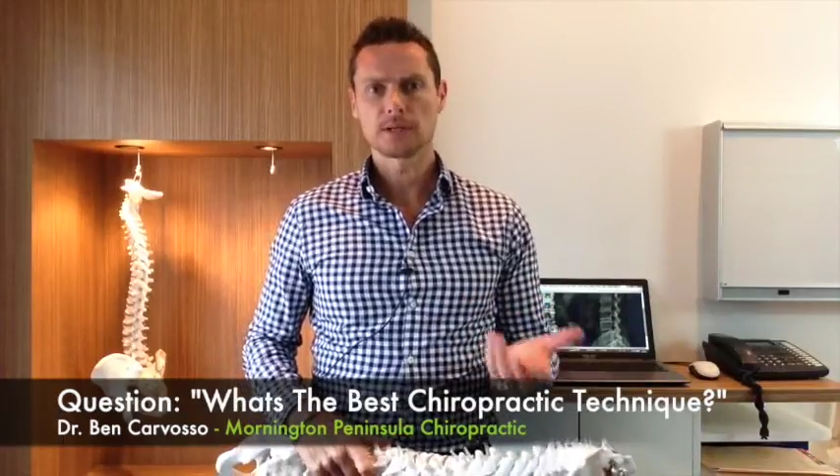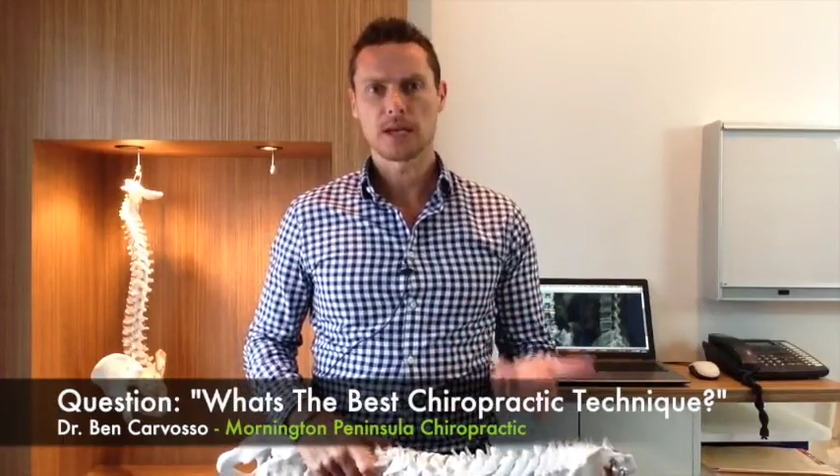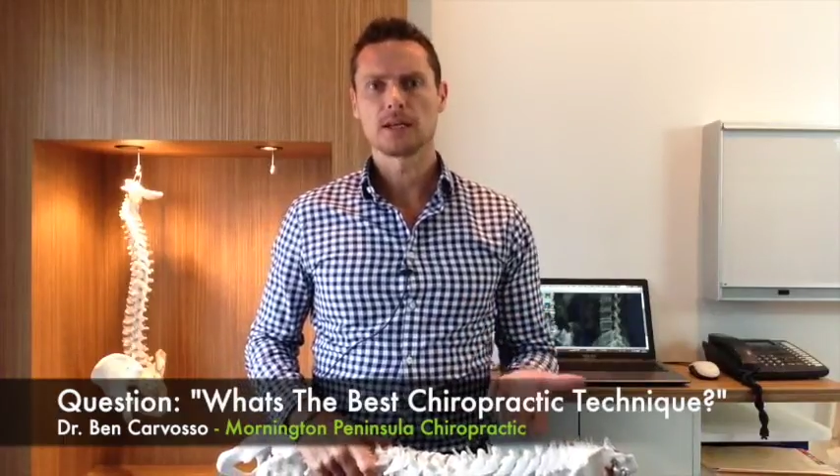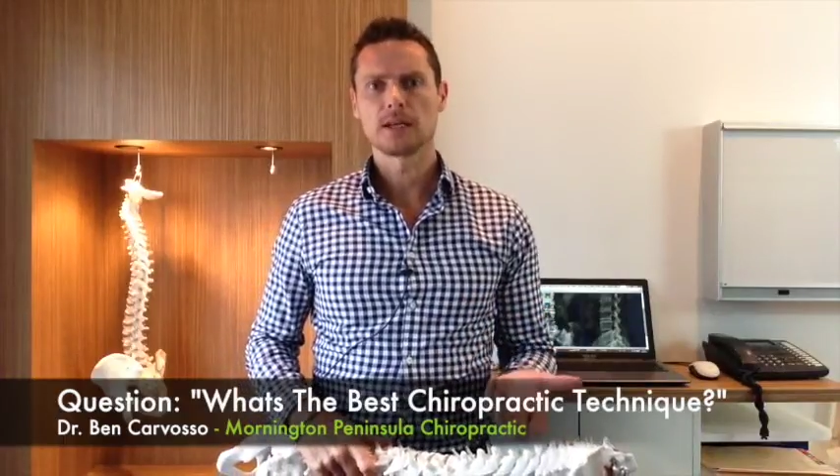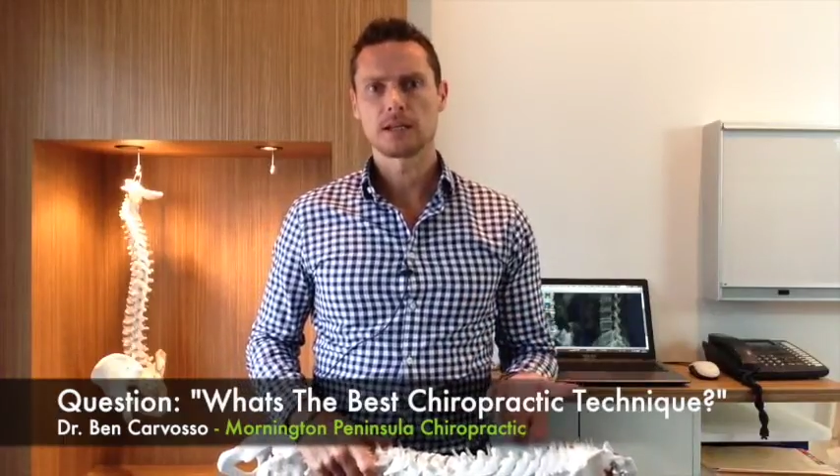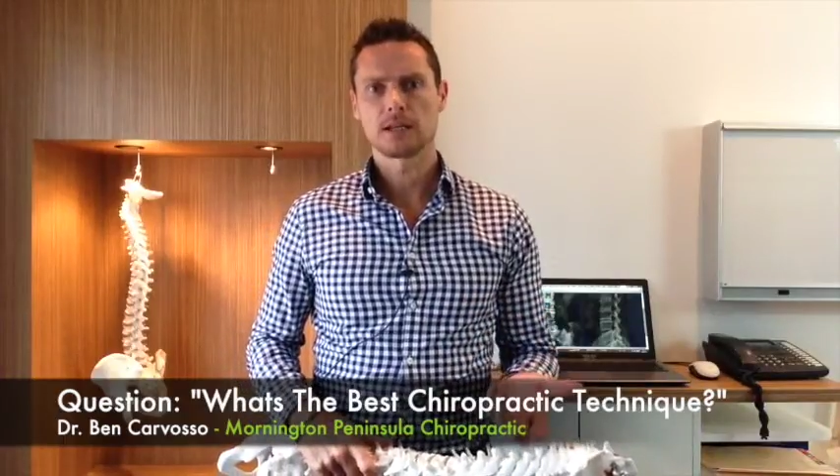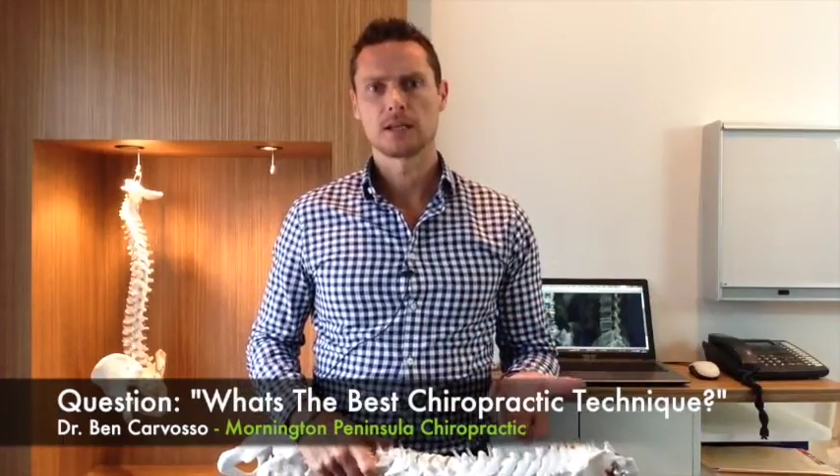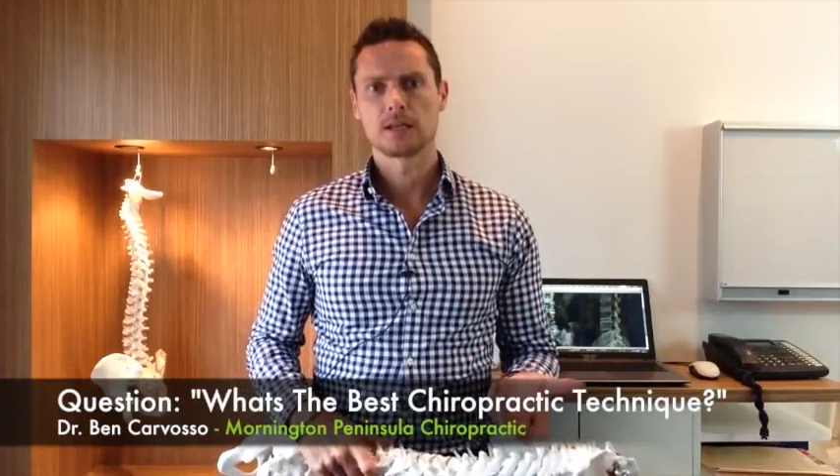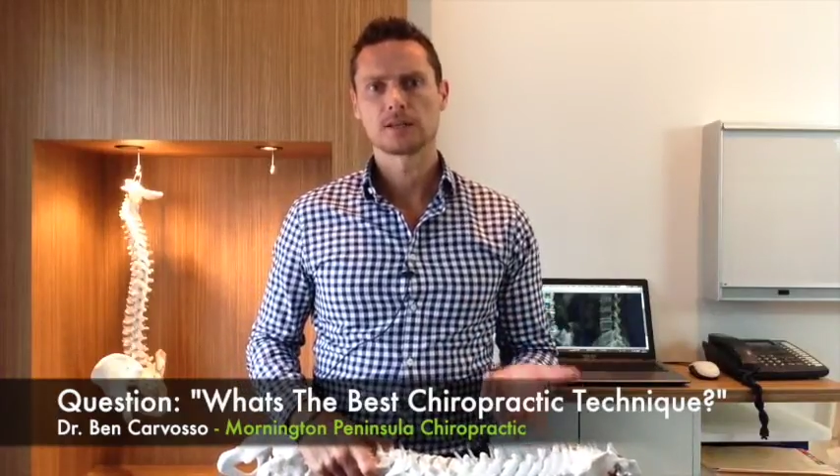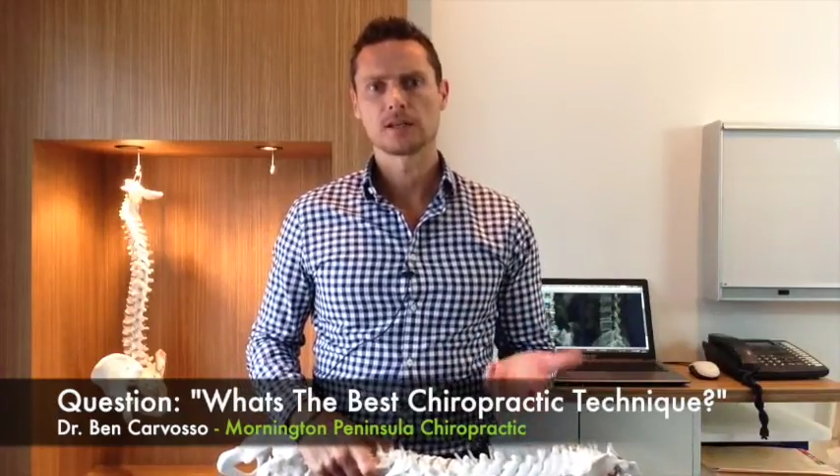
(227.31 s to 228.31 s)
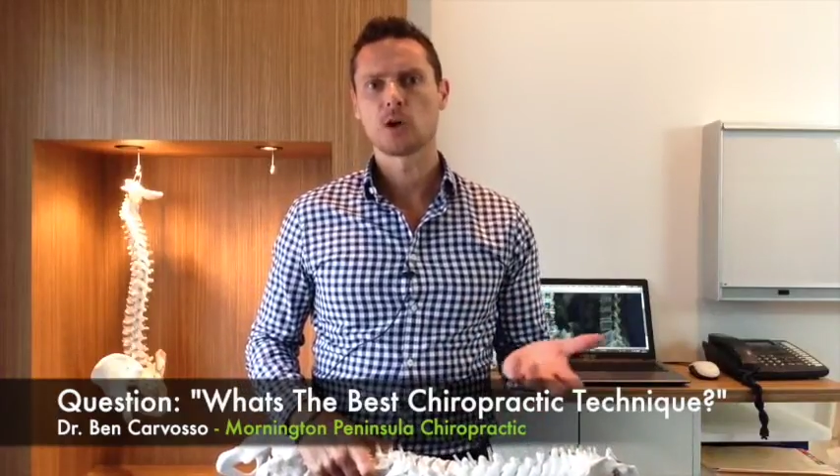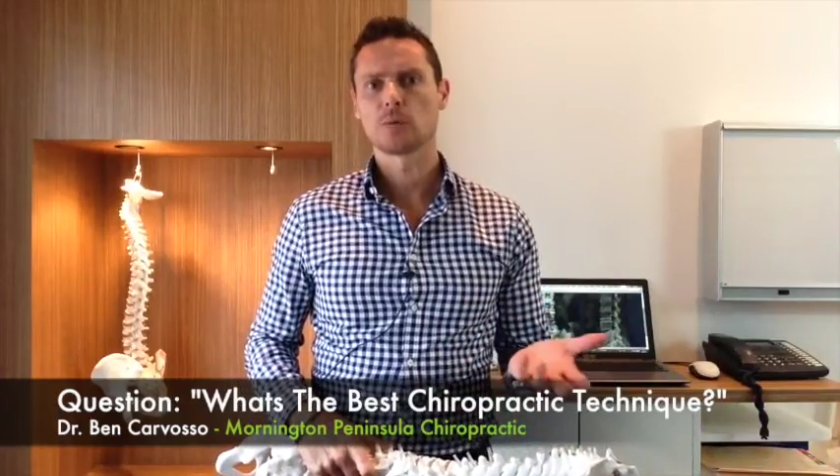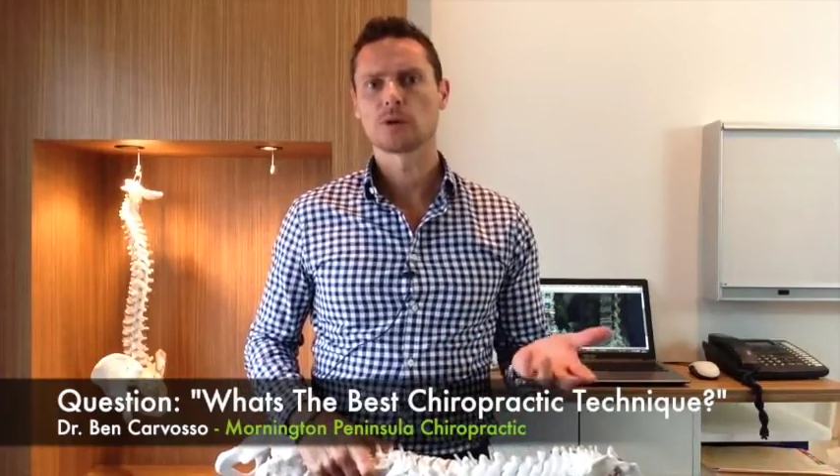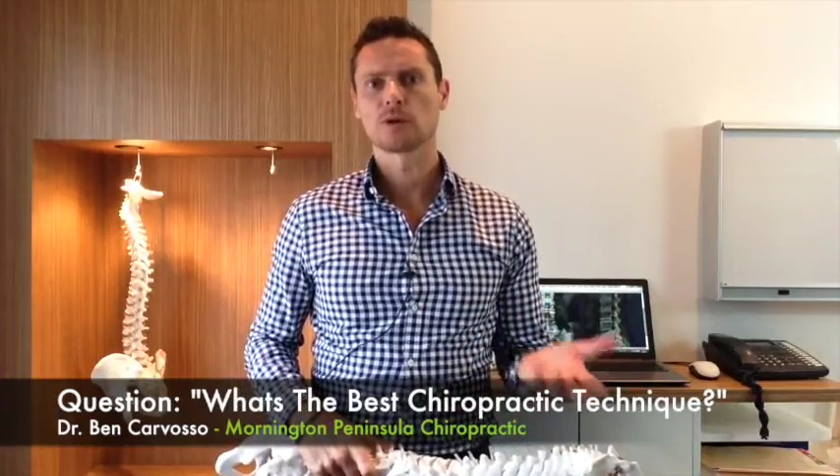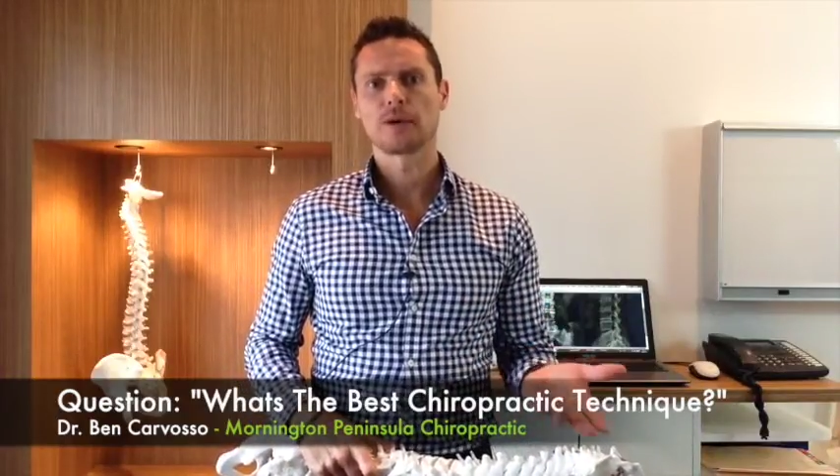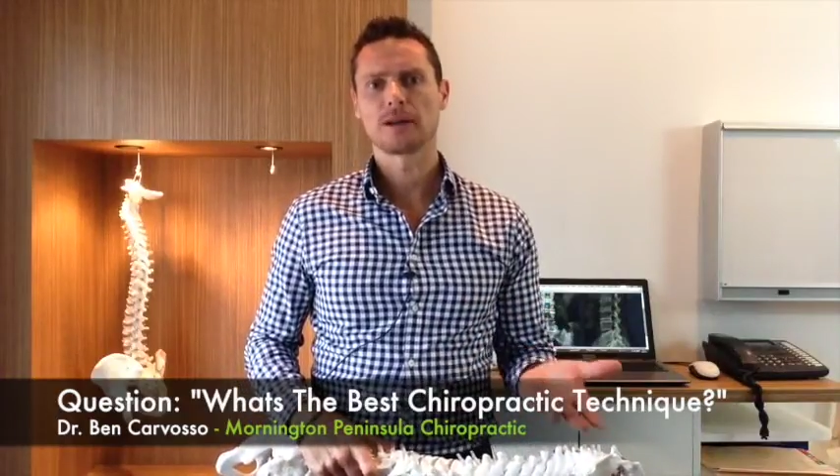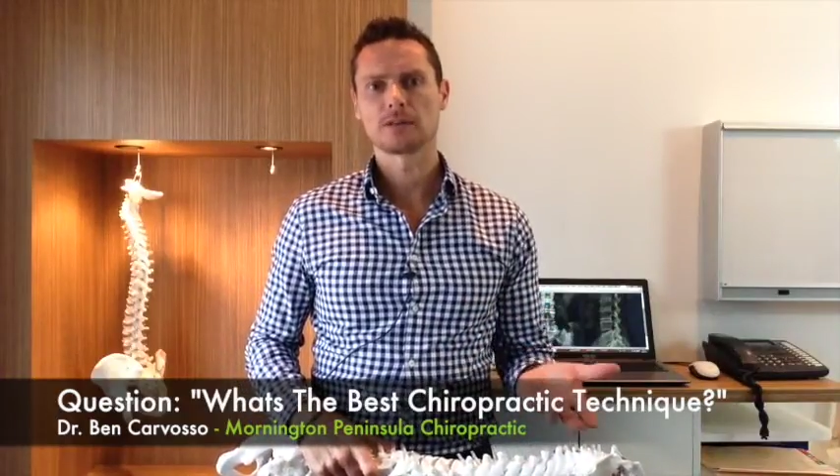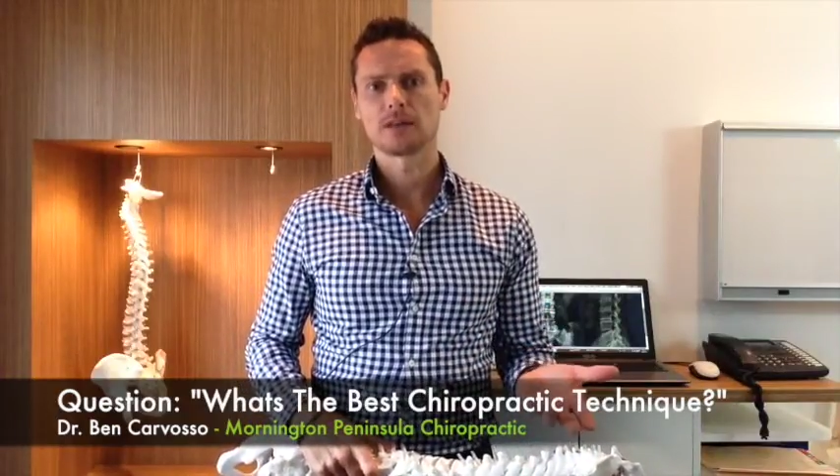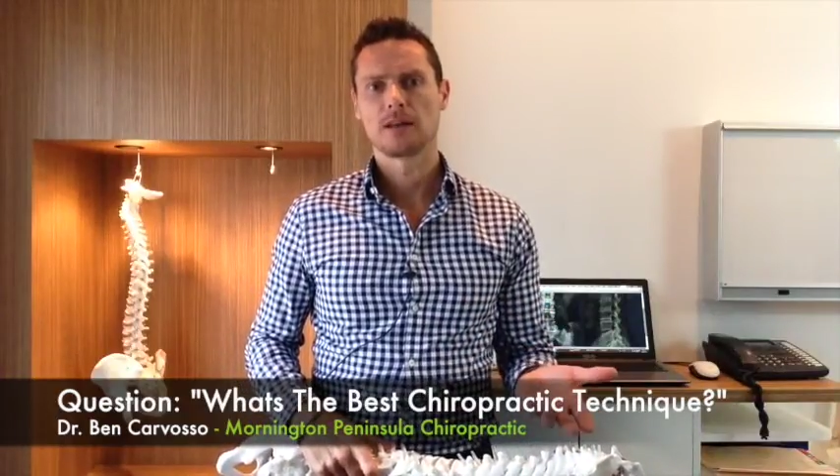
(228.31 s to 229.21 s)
technique to help correct